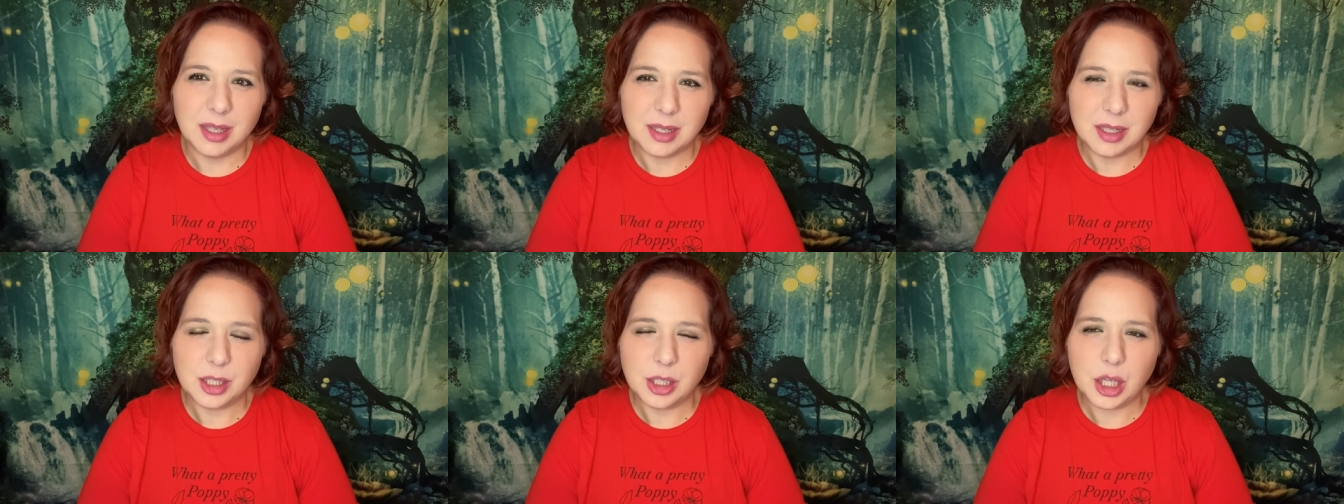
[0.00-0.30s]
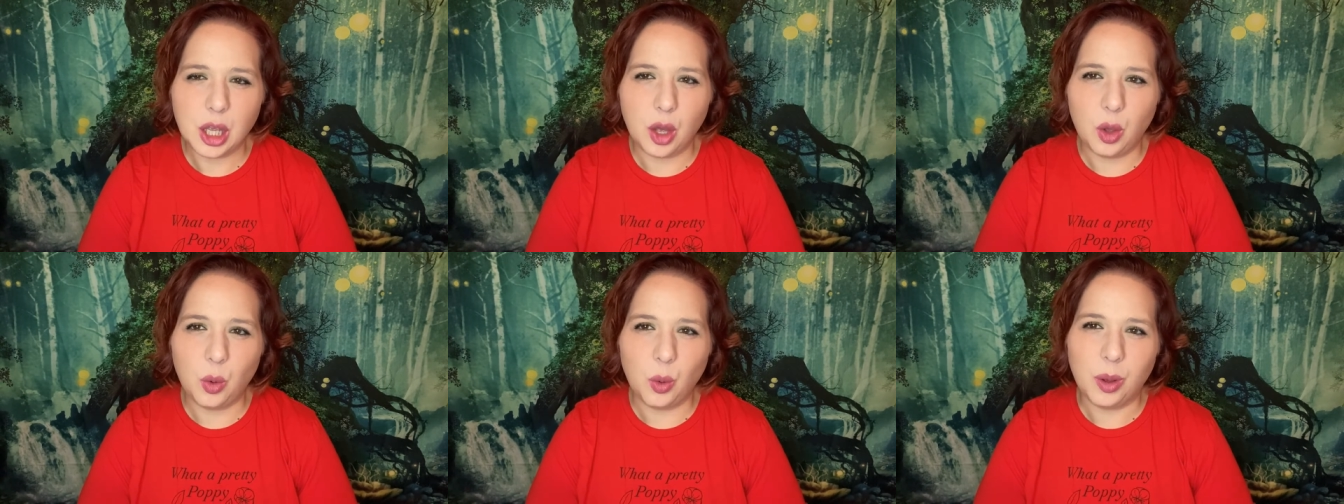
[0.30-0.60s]

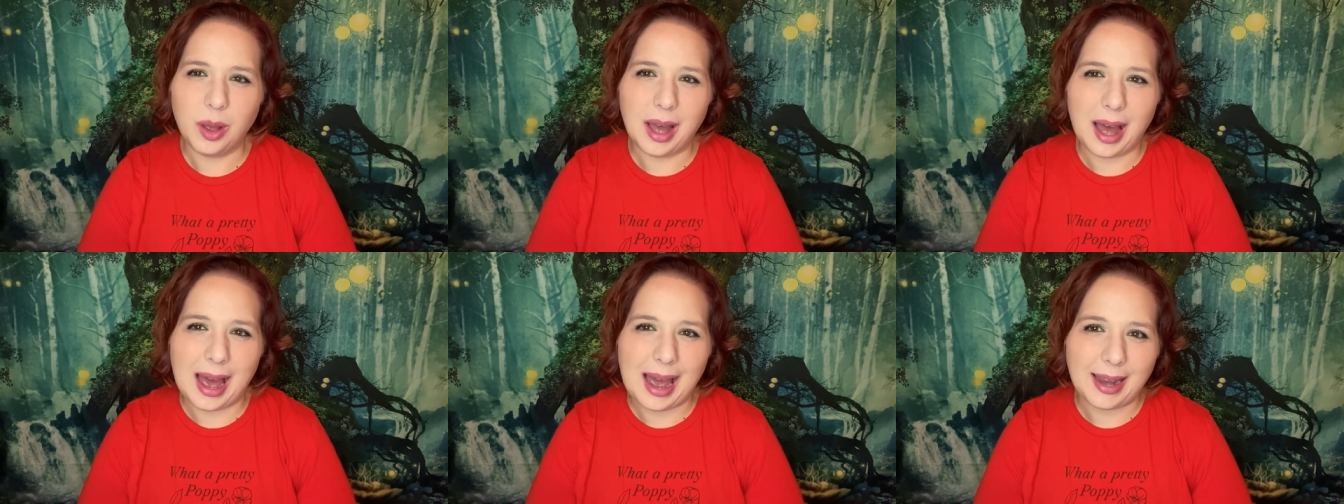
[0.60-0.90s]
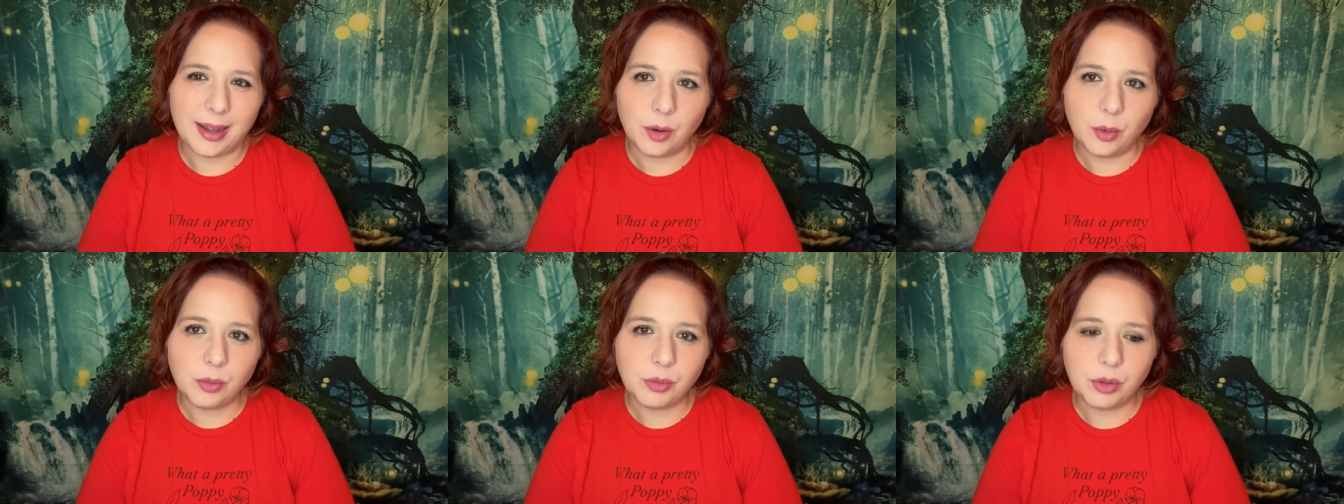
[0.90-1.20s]
So
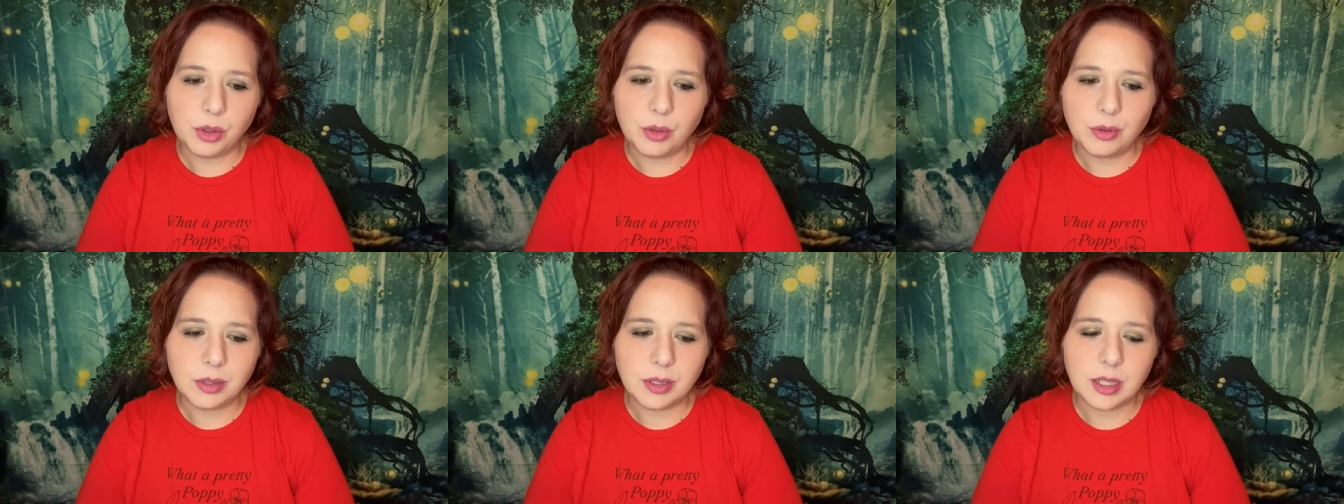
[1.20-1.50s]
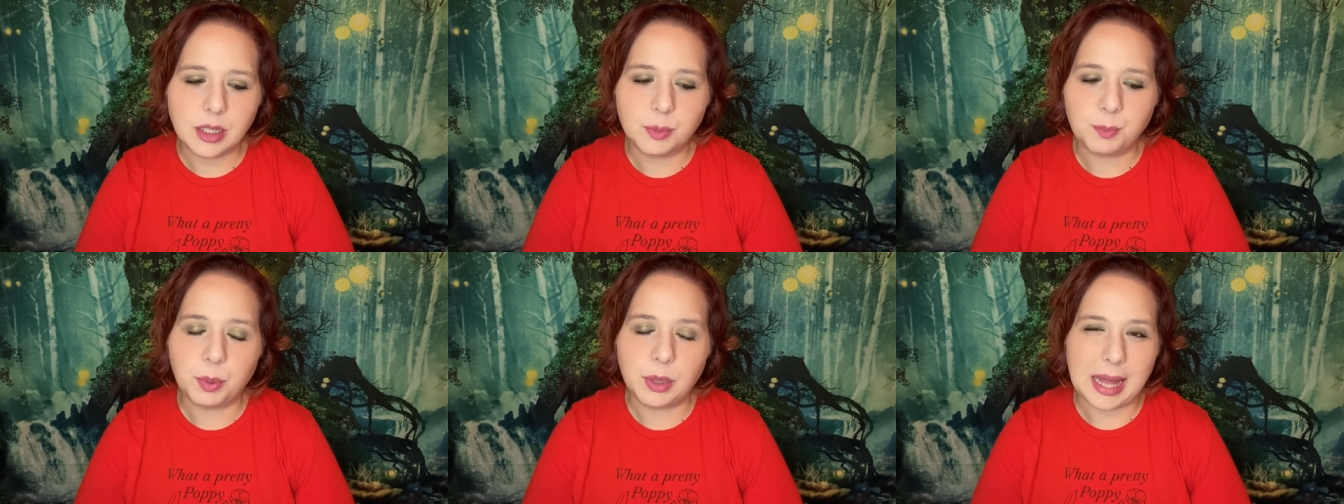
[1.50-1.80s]
I don't use
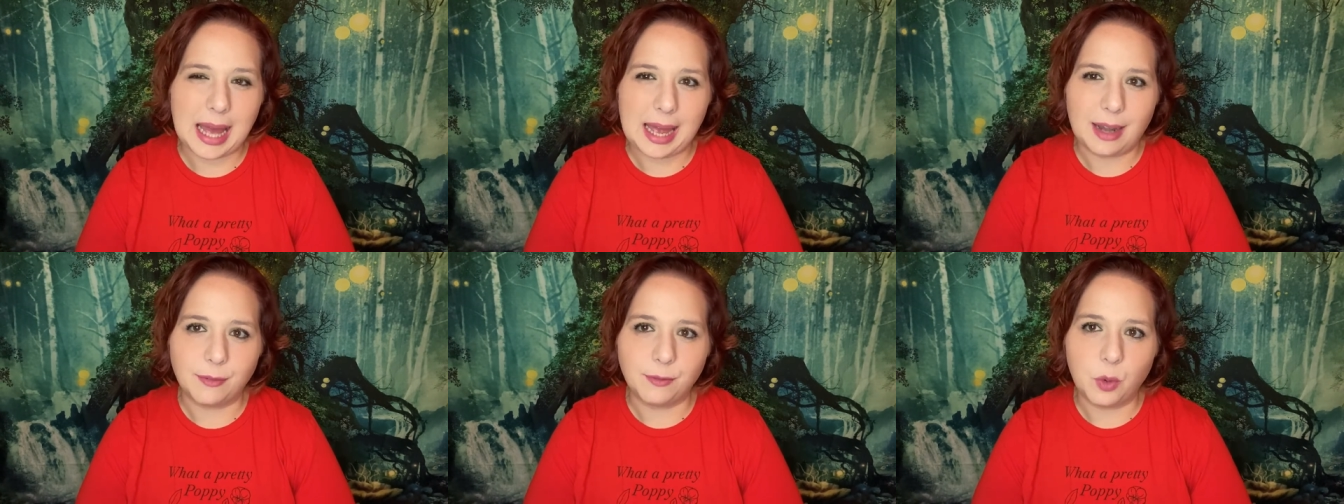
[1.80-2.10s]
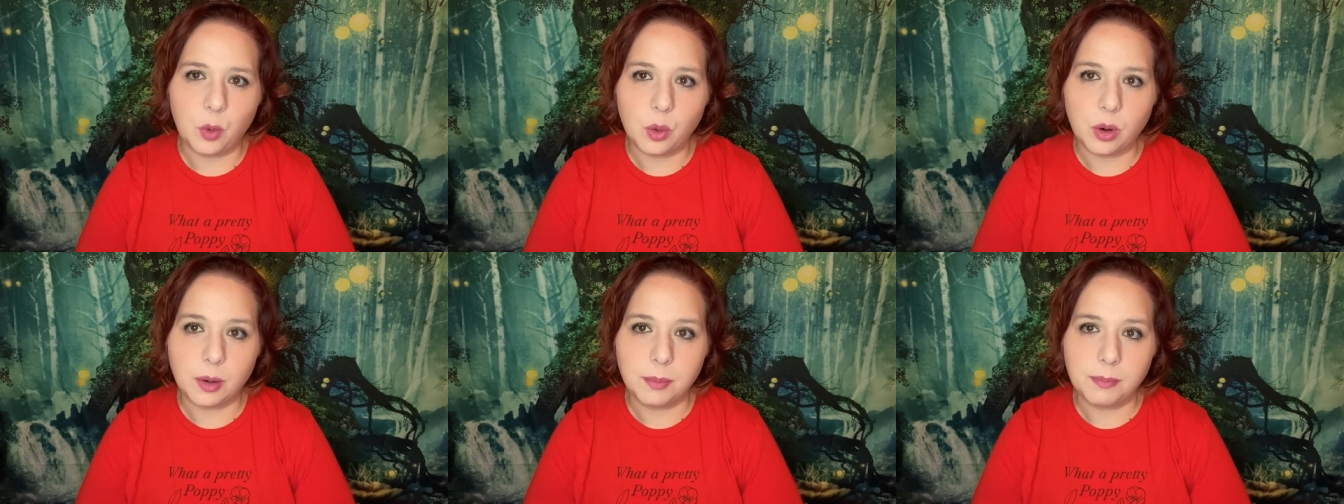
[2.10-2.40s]
this
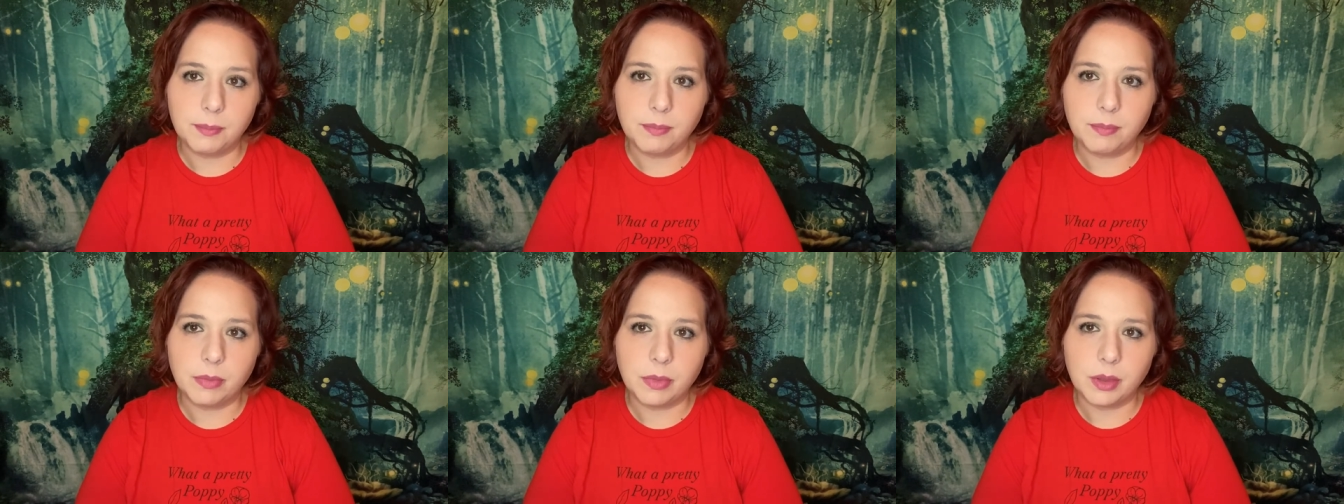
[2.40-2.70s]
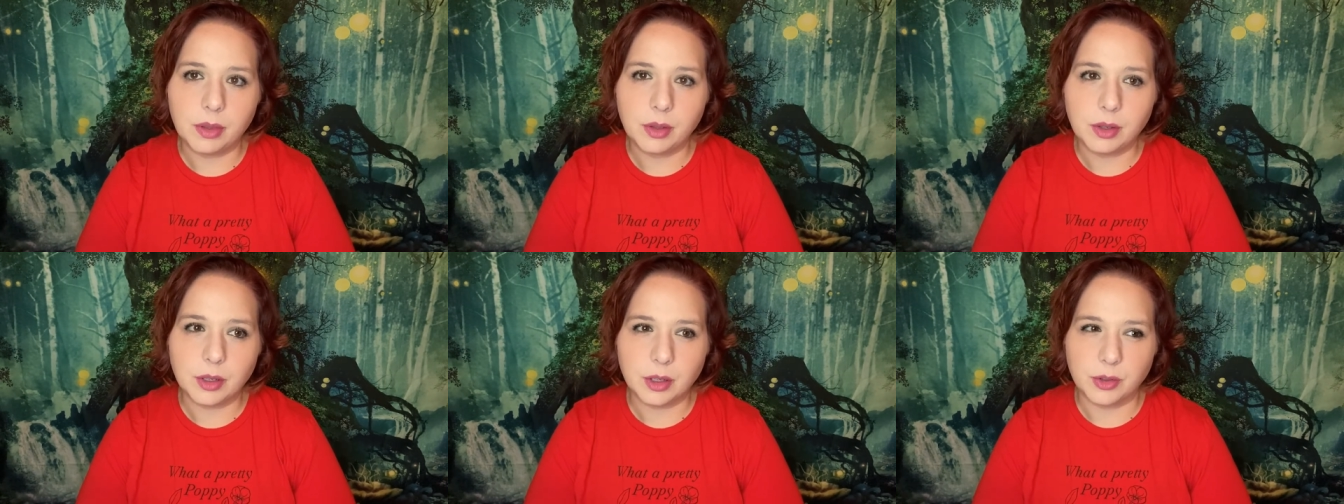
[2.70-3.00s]
platform
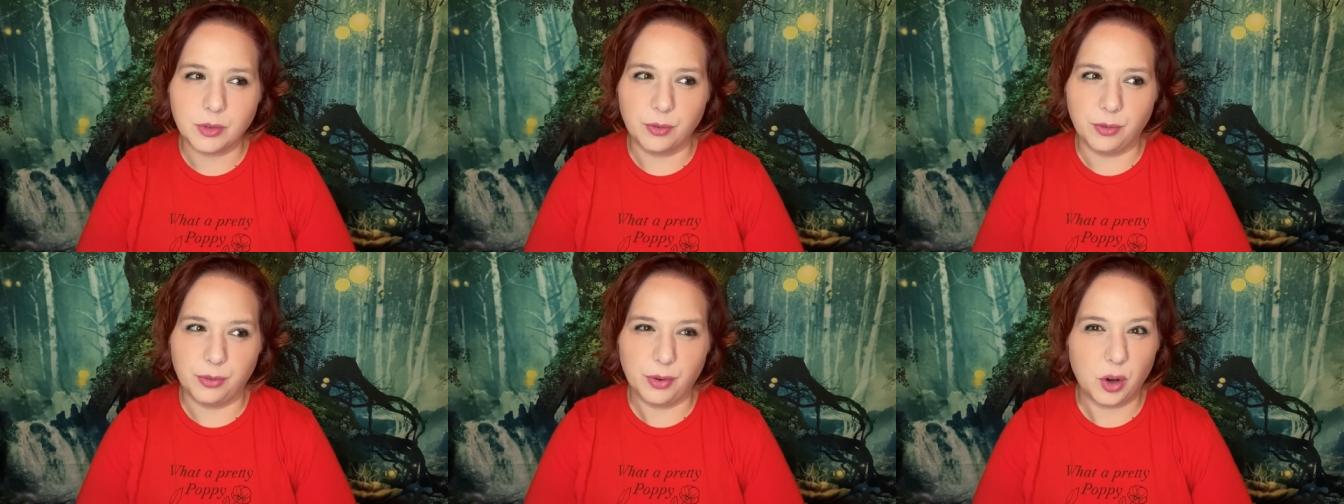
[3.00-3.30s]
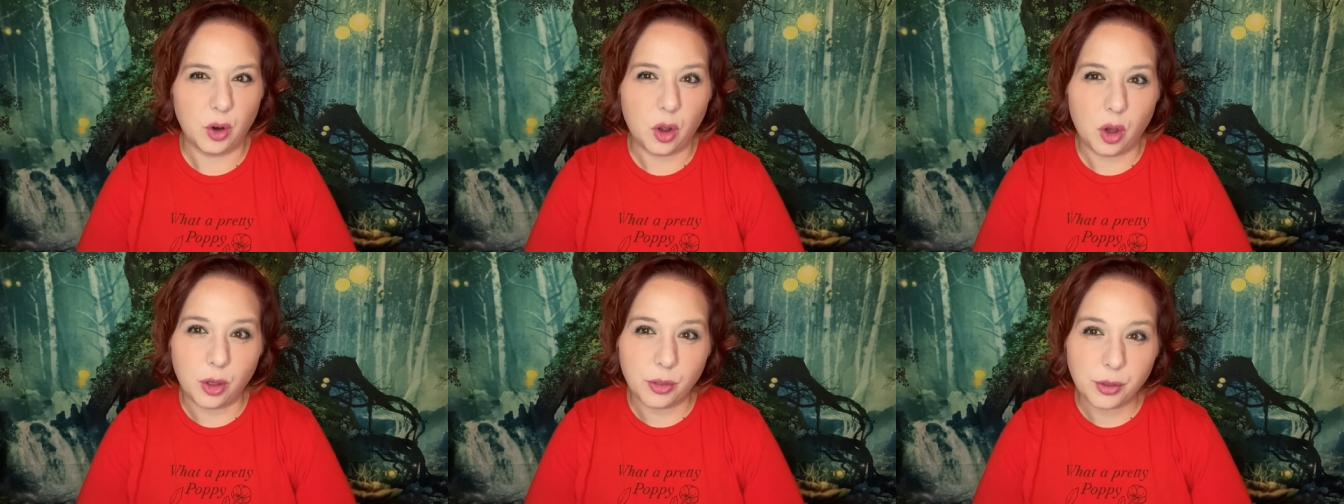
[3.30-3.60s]

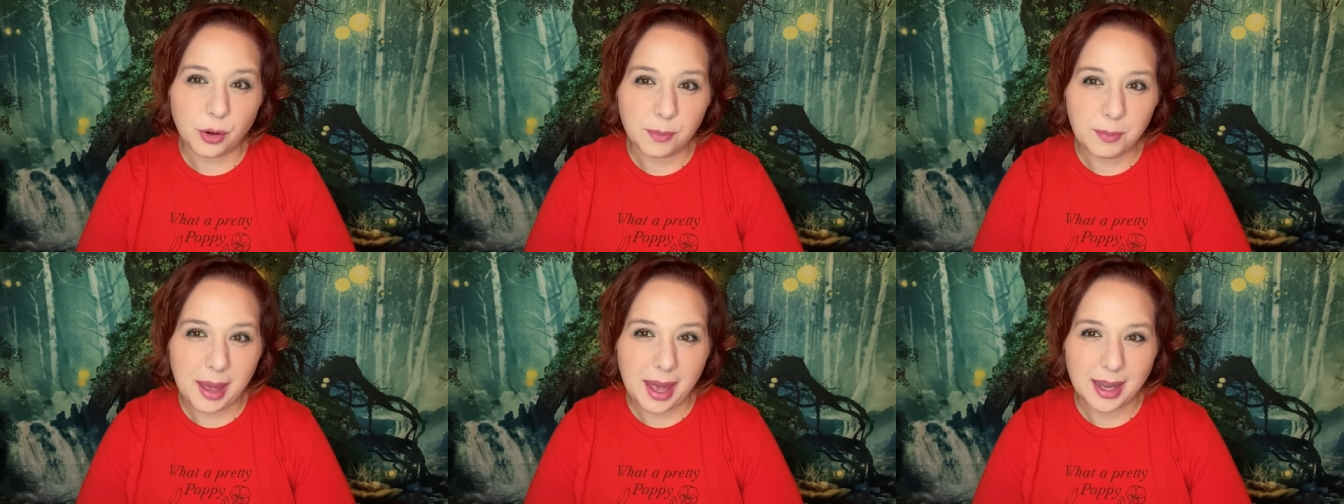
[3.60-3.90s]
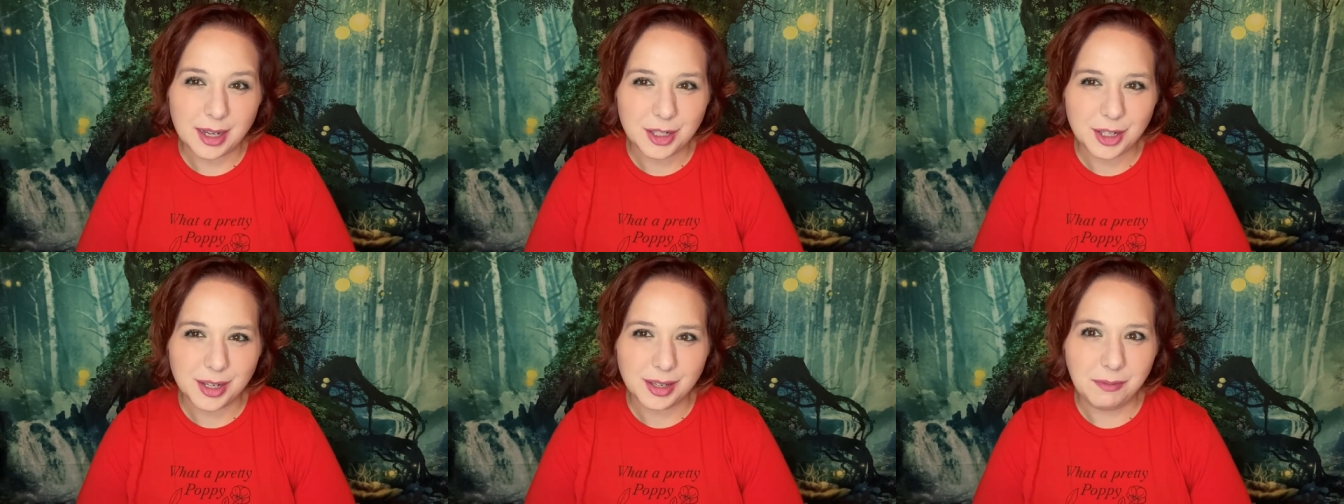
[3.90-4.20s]
for author
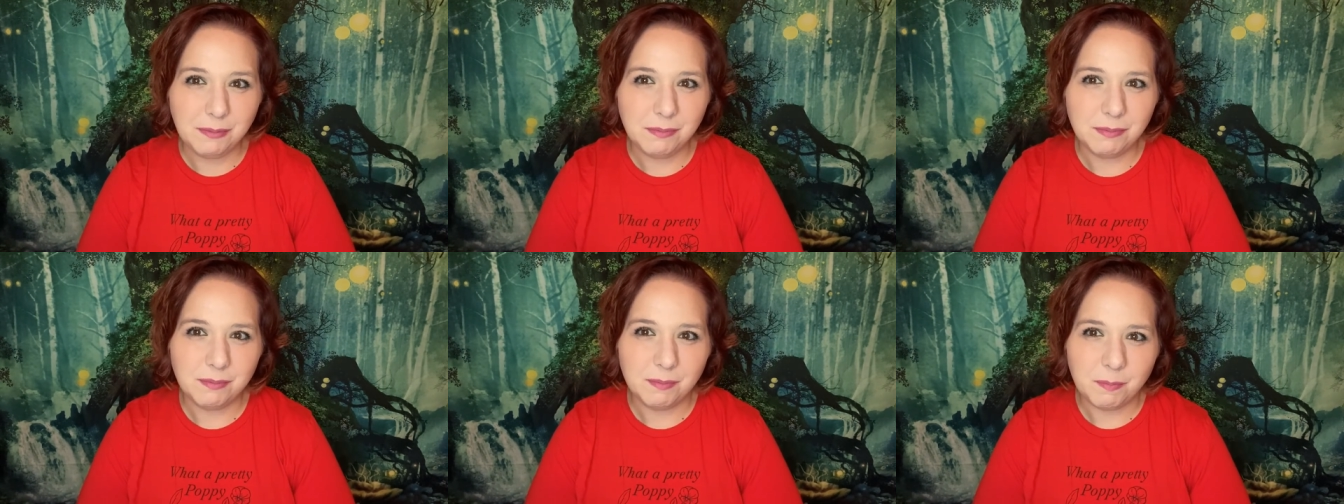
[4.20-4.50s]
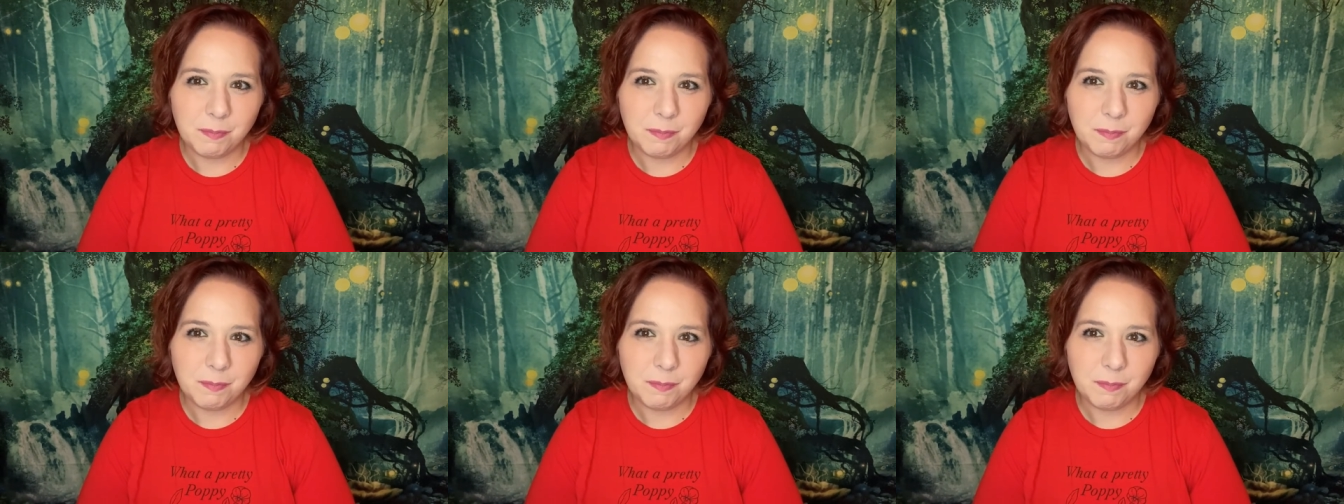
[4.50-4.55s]
bashing.